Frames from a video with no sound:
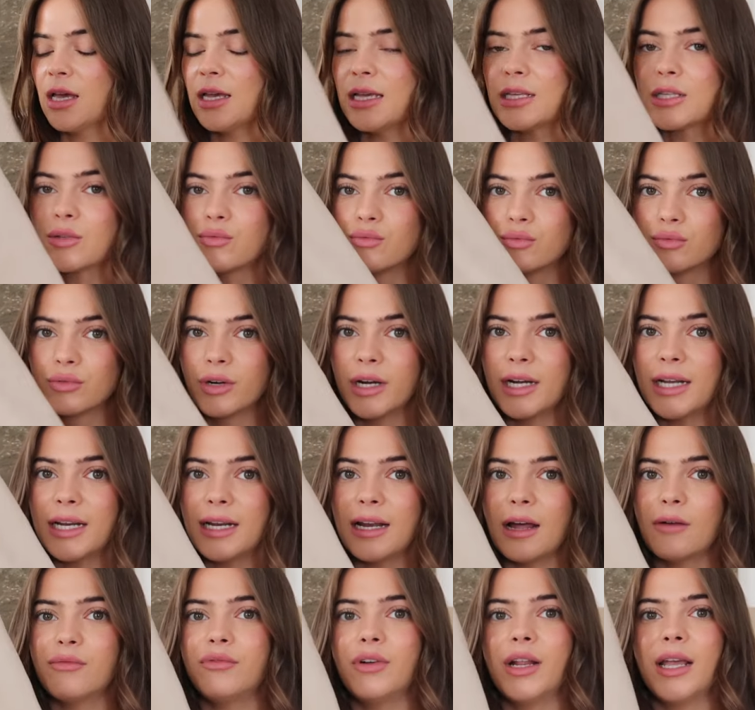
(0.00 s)
It's really
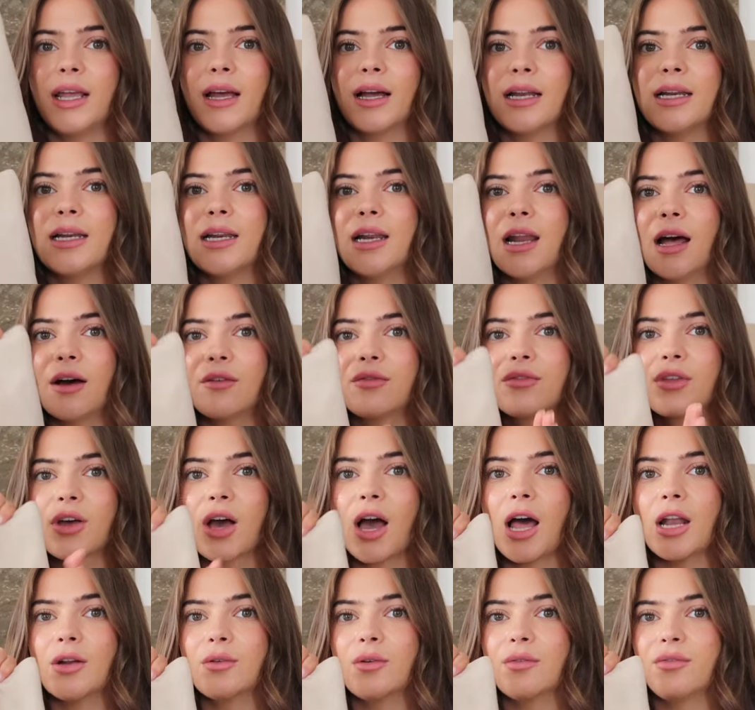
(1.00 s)
lovely. I love the
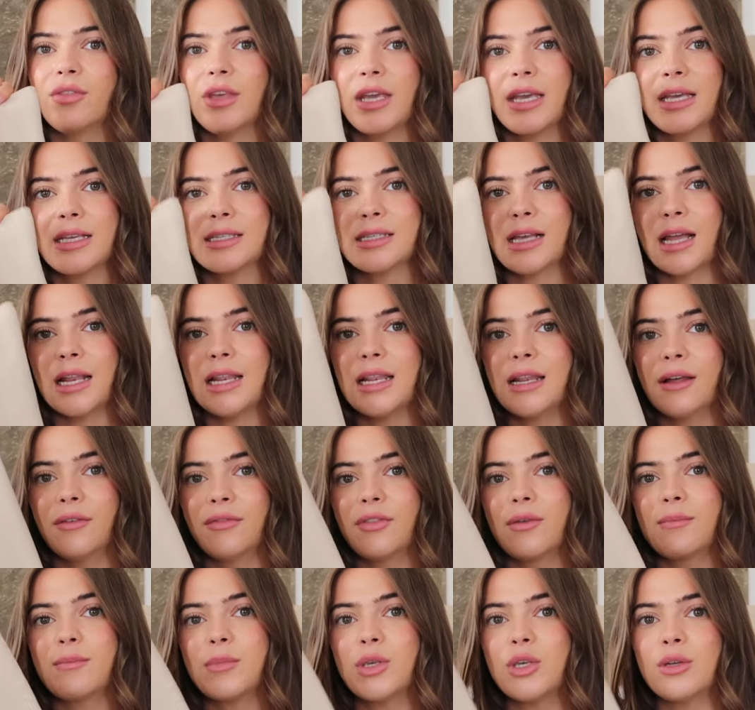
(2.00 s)
color of these. I
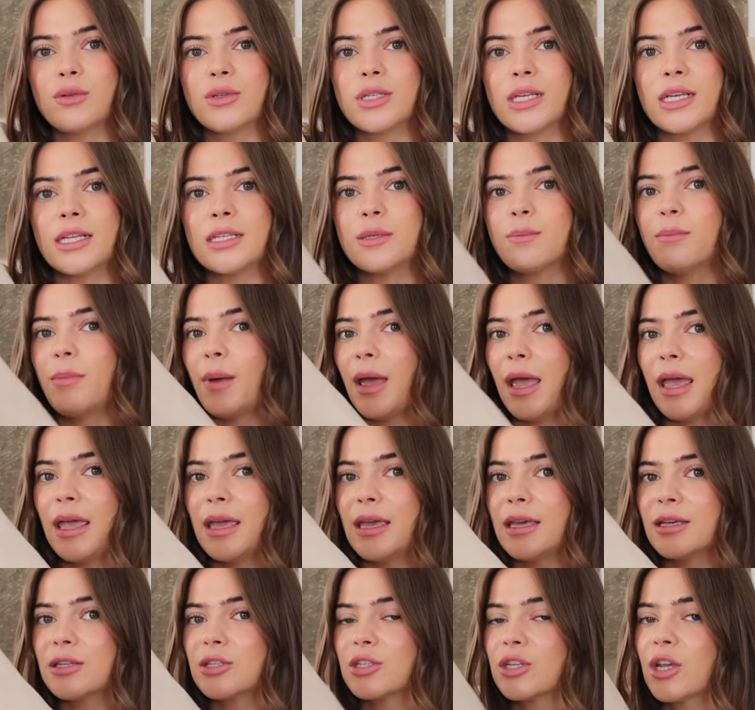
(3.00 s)
love the muted
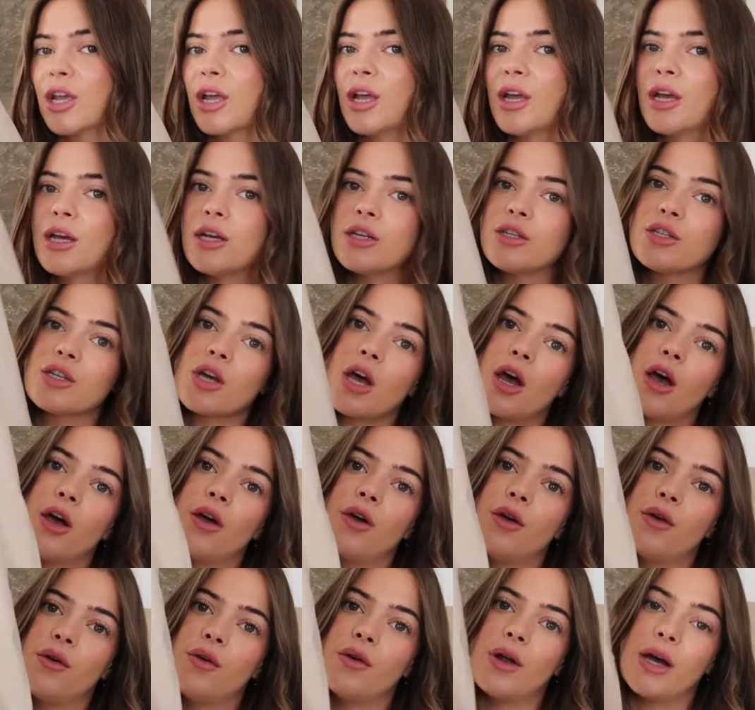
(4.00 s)
beige
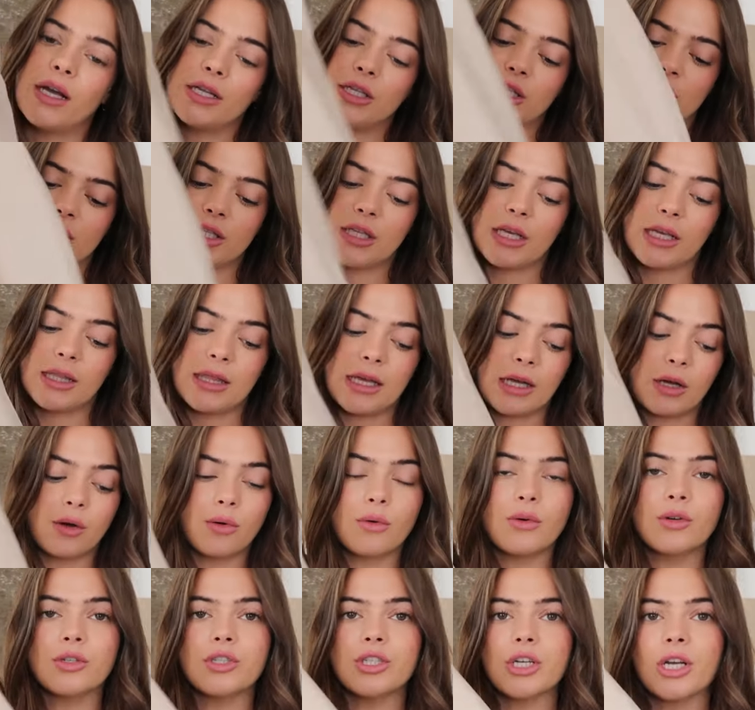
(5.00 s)
tone. I just think they're
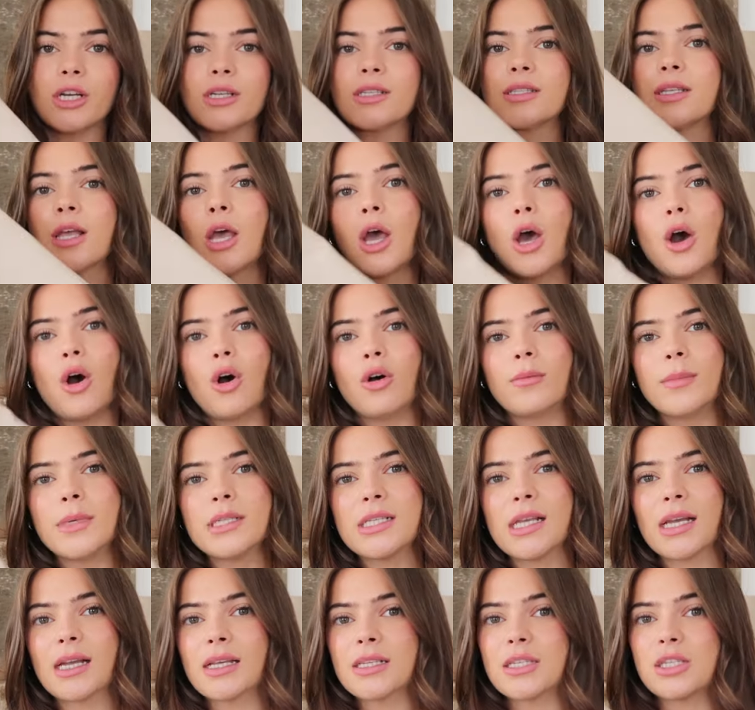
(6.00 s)
gorgeous.
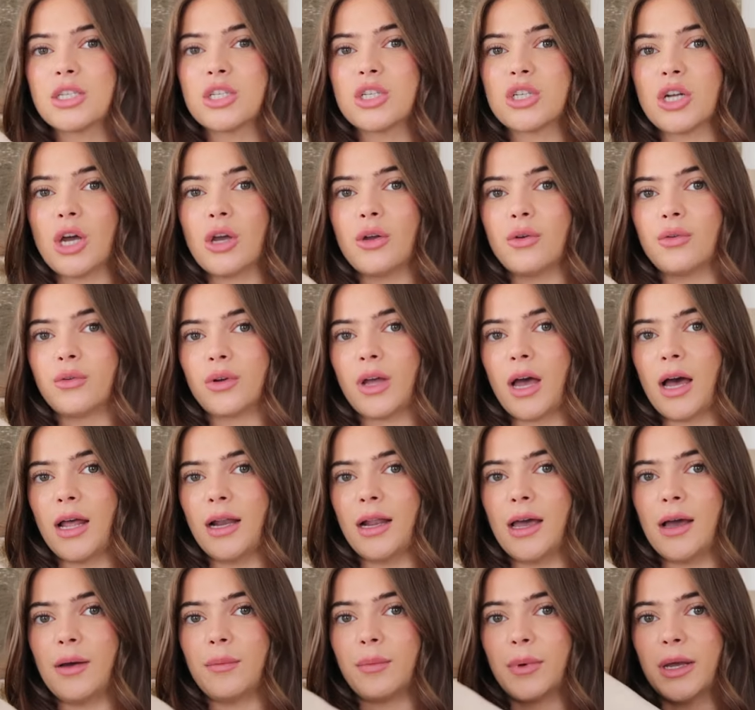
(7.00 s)
Almost like a stone
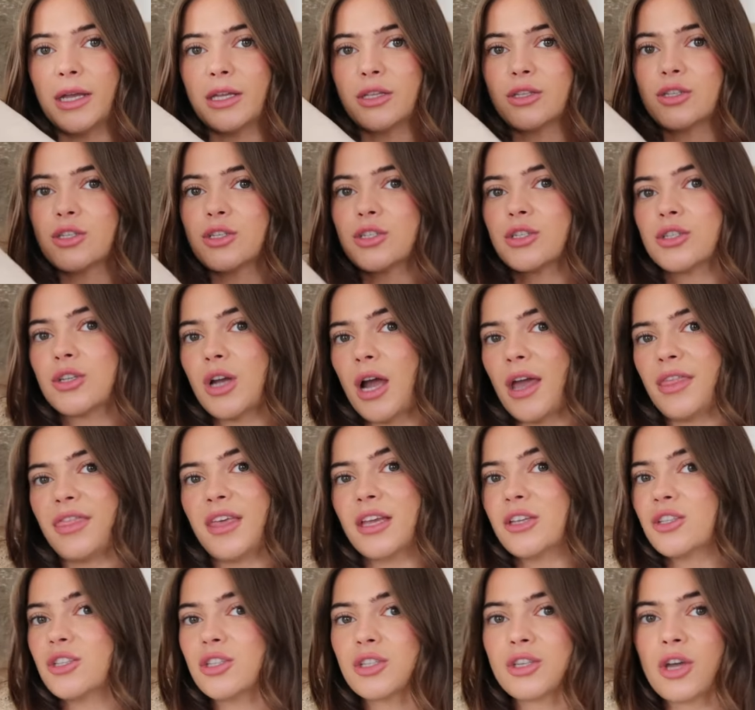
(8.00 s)
color, which I
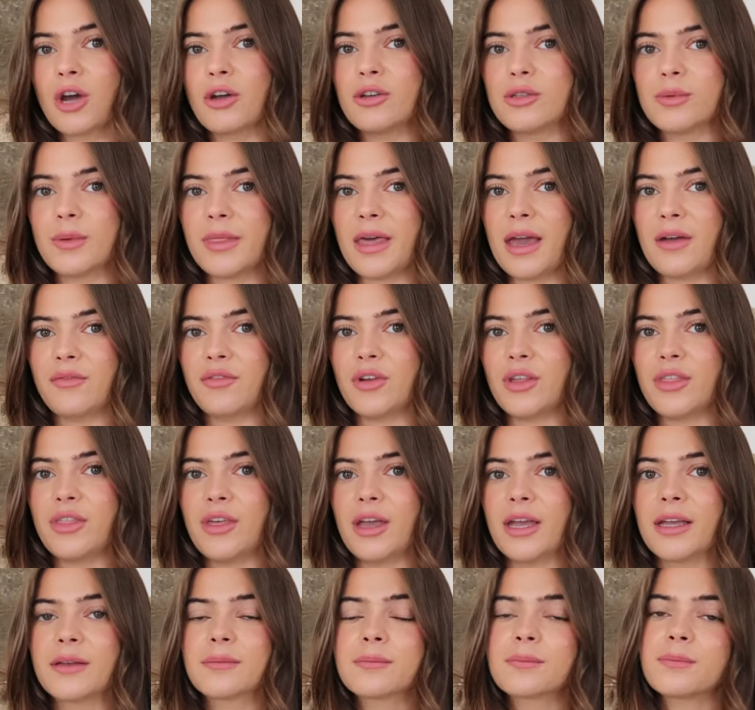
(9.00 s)
think just goes with
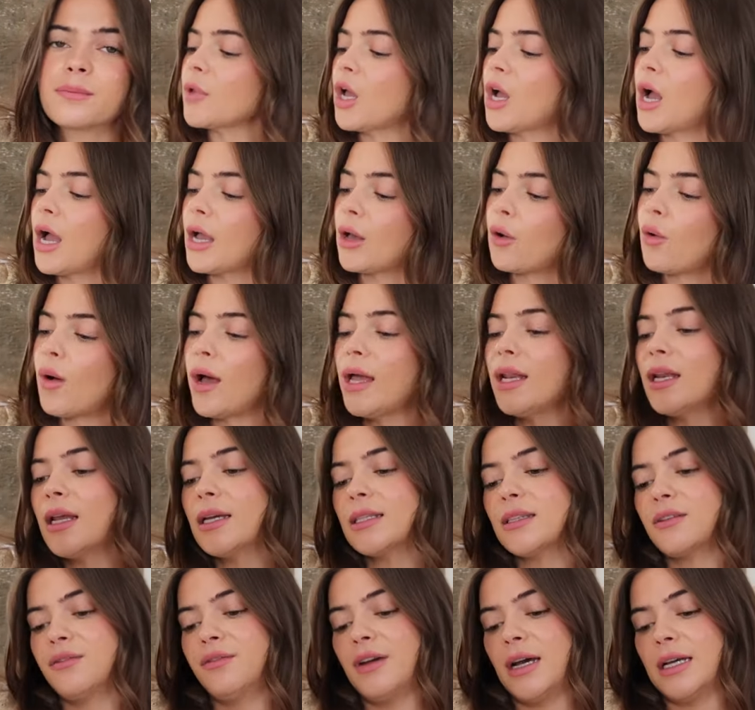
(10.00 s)
everything. I quite
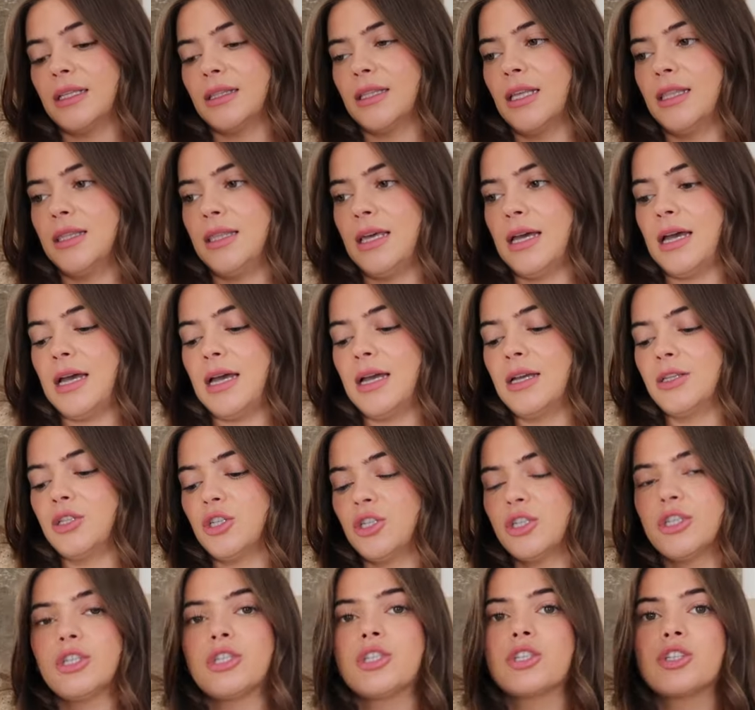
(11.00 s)
like the fact that they're
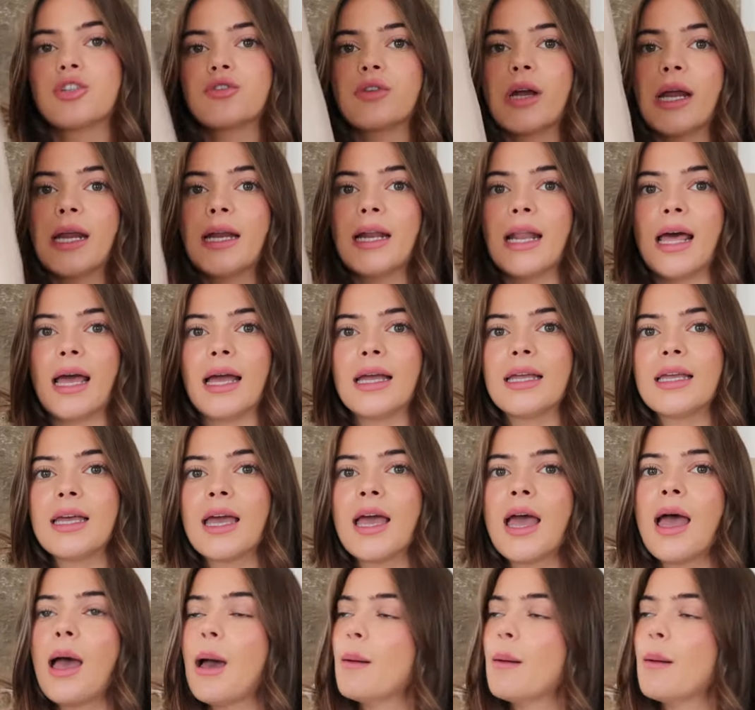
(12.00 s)
just a straight leg.